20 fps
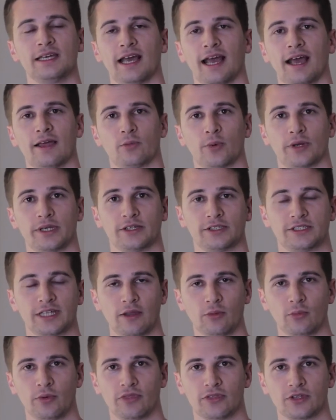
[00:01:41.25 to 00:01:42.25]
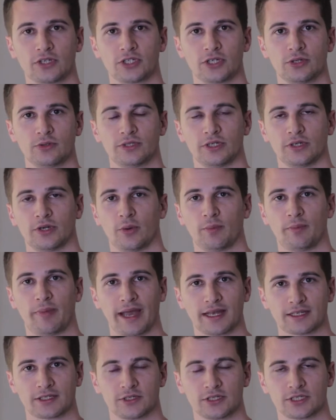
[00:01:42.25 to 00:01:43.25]
and when you're done with the shoot, you go
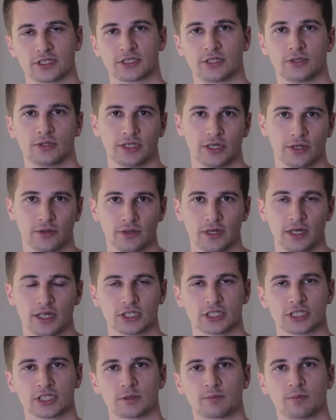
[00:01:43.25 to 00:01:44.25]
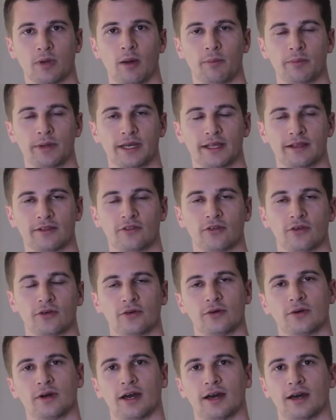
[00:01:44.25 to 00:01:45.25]
back to the studio, just pop it
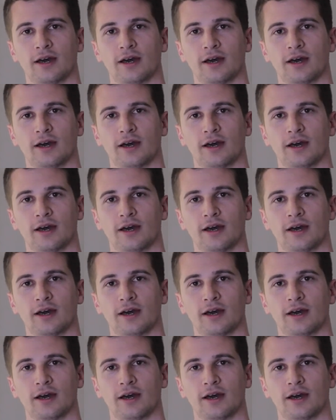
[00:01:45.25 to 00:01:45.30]
into